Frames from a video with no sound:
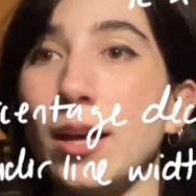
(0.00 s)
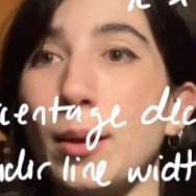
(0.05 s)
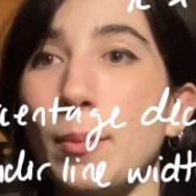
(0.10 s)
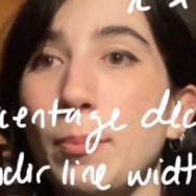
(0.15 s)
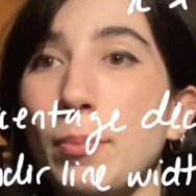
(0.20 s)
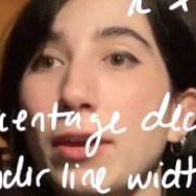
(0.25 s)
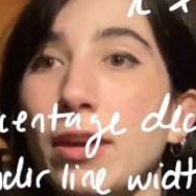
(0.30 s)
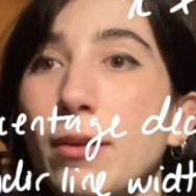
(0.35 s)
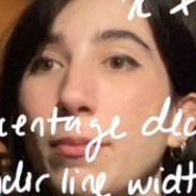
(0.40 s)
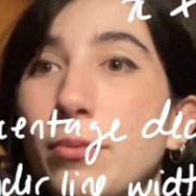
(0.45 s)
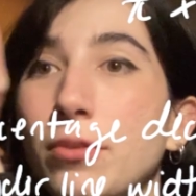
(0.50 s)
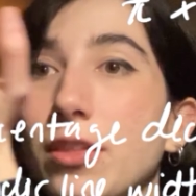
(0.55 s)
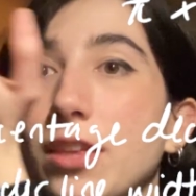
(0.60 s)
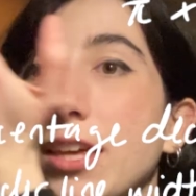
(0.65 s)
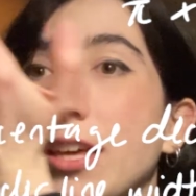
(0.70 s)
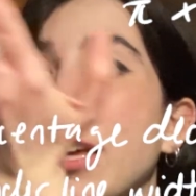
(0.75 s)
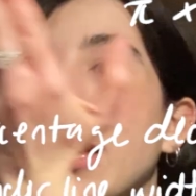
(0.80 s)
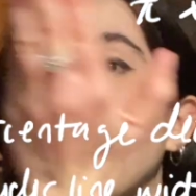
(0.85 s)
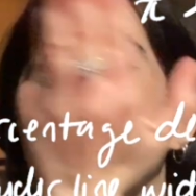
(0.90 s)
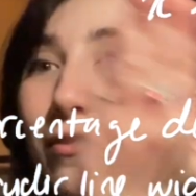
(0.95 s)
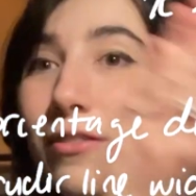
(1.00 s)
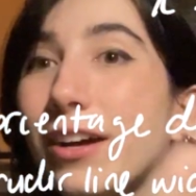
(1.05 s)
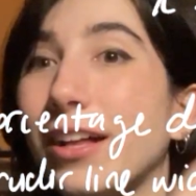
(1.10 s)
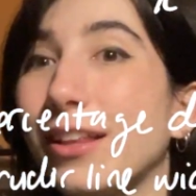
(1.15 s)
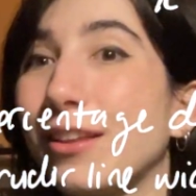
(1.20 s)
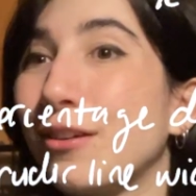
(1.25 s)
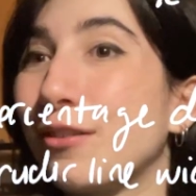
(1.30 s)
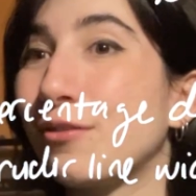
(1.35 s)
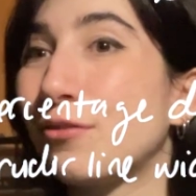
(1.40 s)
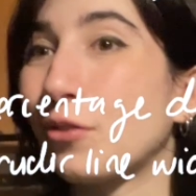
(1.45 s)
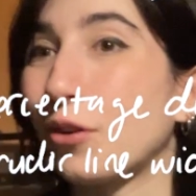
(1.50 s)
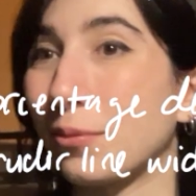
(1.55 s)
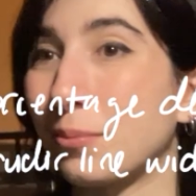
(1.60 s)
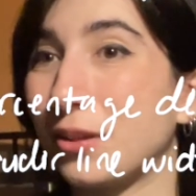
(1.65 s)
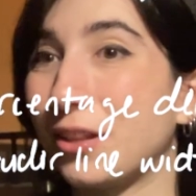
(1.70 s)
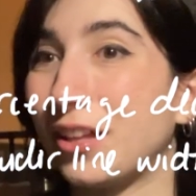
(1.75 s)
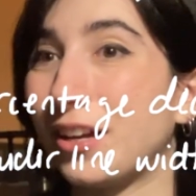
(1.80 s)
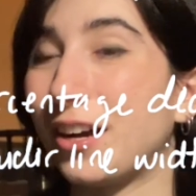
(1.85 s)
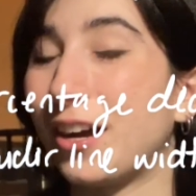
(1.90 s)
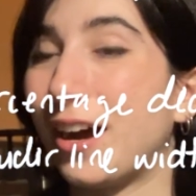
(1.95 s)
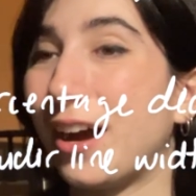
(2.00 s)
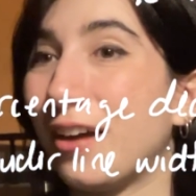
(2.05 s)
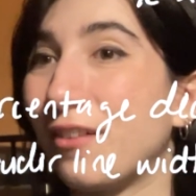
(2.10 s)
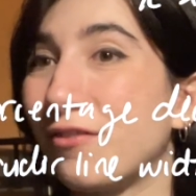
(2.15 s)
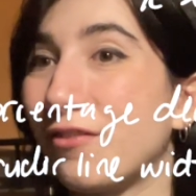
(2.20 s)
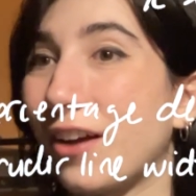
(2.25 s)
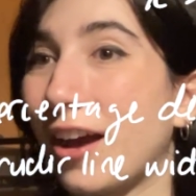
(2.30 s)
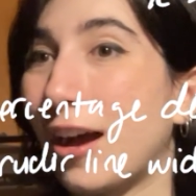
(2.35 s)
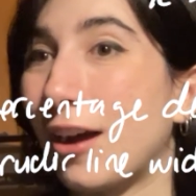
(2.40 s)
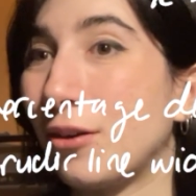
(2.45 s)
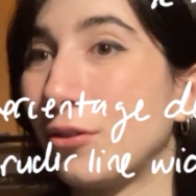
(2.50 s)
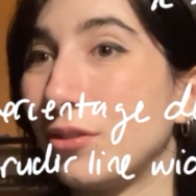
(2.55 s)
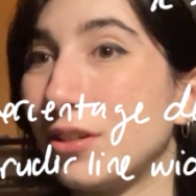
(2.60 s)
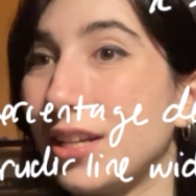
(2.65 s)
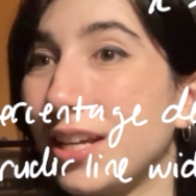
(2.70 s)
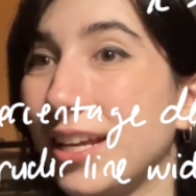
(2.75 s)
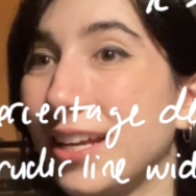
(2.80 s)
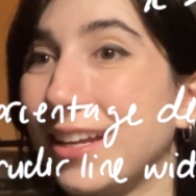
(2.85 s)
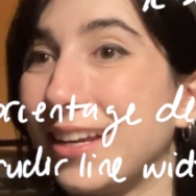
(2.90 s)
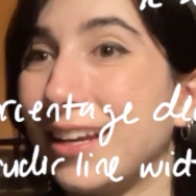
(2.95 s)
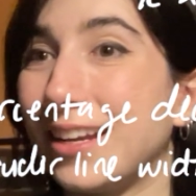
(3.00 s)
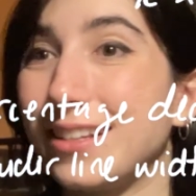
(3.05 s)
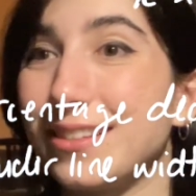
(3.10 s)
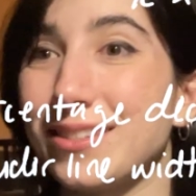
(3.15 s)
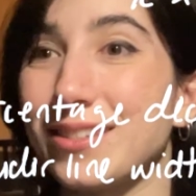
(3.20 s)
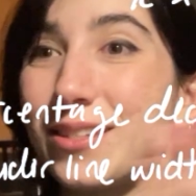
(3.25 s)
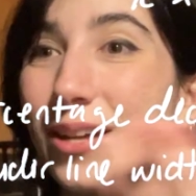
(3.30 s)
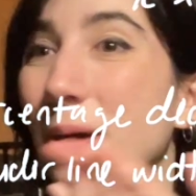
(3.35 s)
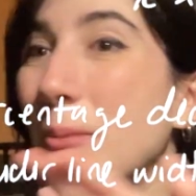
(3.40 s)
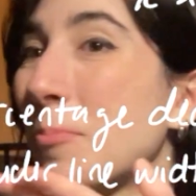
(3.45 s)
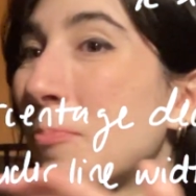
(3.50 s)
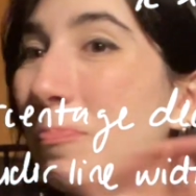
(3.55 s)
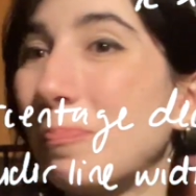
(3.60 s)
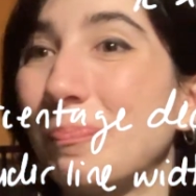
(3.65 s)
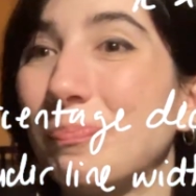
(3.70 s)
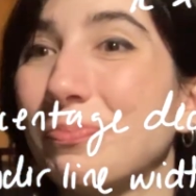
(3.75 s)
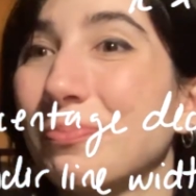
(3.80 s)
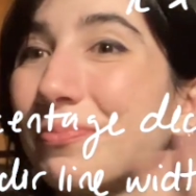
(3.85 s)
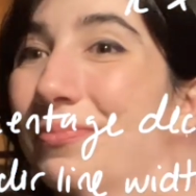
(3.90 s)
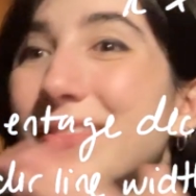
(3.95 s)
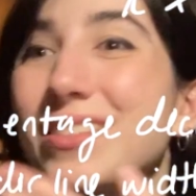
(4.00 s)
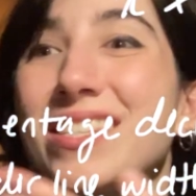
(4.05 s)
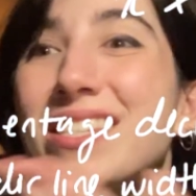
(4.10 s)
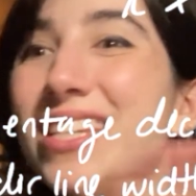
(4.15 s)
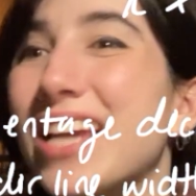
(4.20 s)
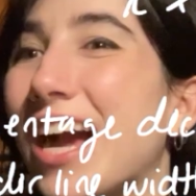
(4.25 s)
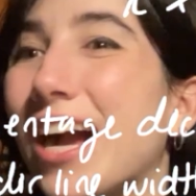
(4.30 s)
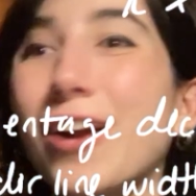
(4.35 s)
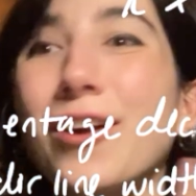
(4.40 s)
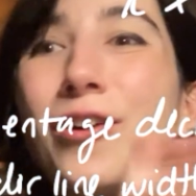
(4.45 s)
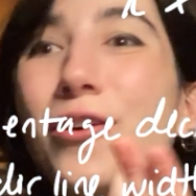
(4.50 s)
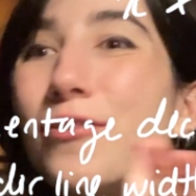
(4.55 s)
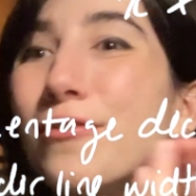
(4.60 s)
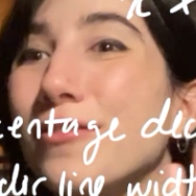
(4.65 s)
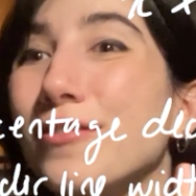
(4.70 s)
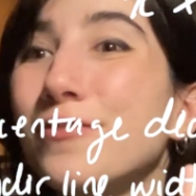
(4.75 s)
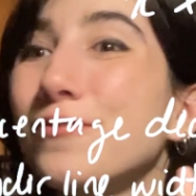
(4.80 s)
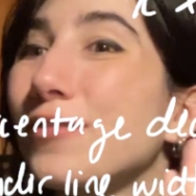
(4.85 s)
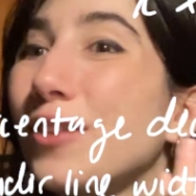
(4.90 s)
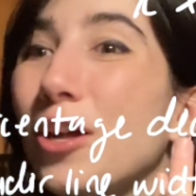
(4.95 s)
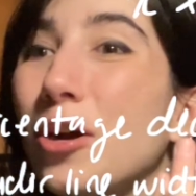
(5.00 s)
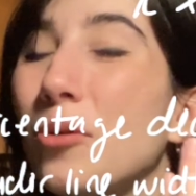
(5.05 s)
Peep the E-value formula I found in some Stack Overflow